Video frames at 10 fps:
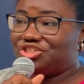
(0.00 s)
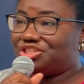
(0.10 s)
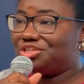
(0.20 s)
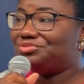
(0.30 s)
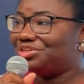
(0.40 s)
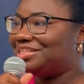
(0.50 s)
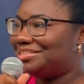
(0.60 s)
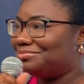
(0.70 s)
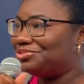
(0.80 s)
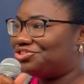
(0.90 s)
she really
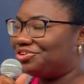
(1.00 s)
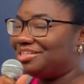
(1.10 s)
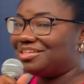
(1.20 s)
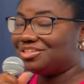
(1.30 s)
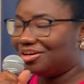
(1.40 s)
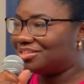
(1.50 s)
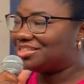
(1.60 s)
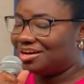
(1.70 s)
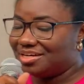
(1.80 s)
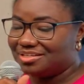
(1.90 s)
demonstrated God's
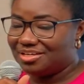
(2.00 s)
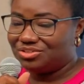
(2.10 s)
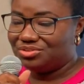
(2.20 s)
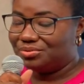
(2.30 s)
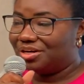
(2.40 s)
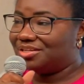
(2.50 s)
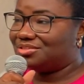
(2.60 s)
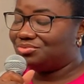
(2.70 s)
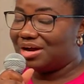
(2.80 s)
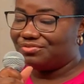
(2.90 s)
kindness to
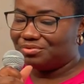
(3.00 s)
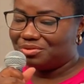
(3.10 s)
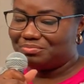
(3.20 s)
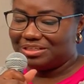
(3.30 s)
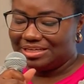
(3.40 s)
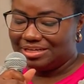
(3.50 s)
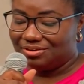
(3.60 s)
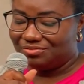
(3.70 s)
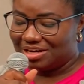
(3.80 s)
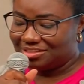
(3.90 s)
us right from the beginning
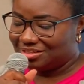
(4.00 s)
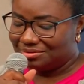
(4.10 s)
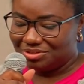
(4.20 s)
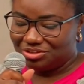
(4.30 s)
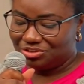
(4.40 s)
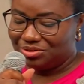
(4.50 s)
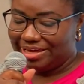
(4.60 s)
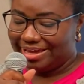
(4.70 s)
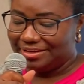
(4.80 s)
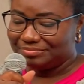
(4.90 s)
of our time in the
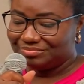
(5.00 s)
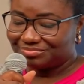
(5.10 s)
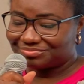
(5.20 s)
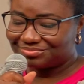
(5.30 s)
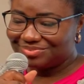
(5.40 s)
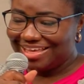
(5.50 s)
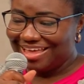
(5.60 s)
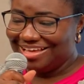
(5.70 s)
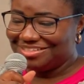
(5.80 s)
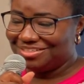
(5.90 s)
UK.
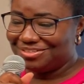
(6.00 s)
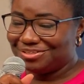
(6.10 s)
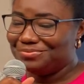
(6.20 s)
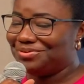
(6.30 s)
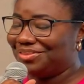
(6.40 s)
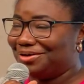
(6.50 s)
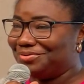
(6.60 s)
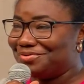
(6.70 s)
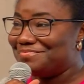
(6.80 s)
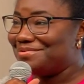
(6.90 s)
And she's someone that we
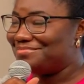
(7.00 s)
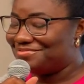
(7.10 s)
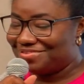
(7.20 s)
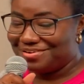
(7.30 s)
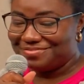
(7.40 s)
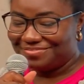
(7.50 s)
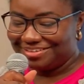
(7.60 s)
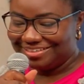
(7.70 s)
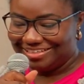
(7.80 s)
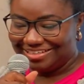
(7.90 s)
remember very
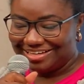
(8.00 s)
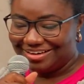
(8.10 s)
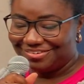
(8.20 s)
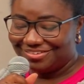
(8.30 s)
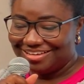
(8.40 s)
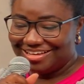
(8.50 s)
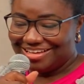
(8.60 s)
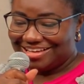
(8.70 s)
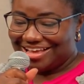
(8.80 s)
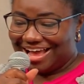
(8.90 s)
fondly now.
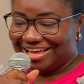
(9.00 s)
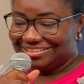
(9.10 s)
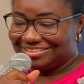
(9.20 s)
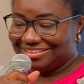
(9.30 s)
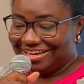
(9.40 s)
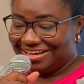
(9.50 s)
And